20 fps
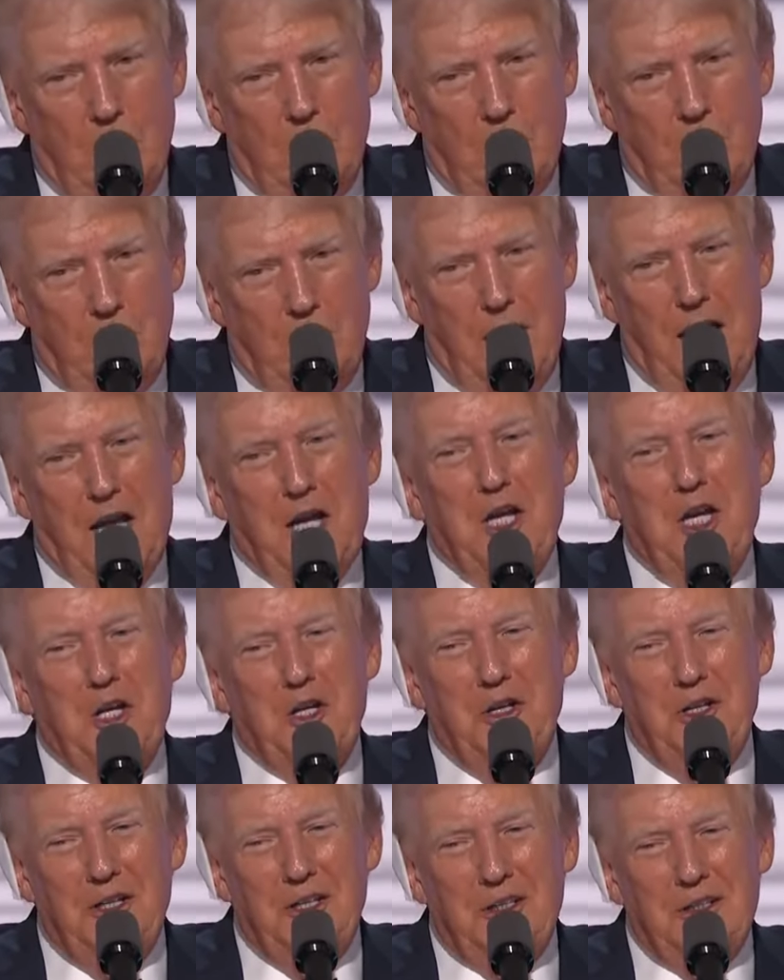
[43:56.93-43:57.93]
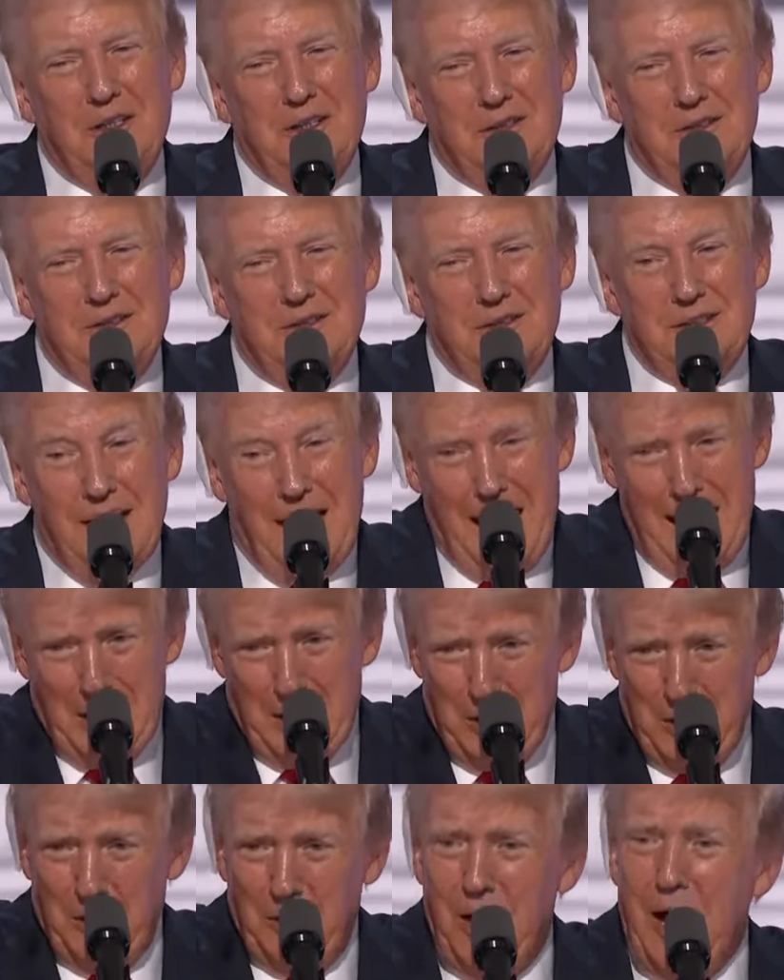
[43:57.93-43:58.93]
Thank you.
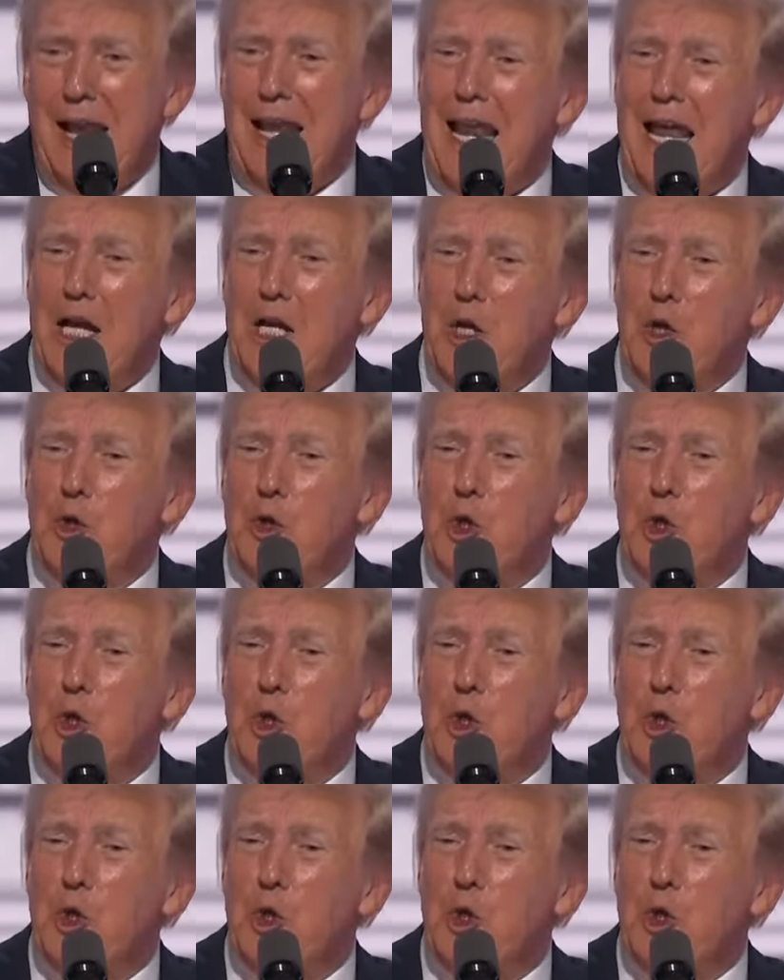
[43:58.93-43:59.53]
Thank you. I like you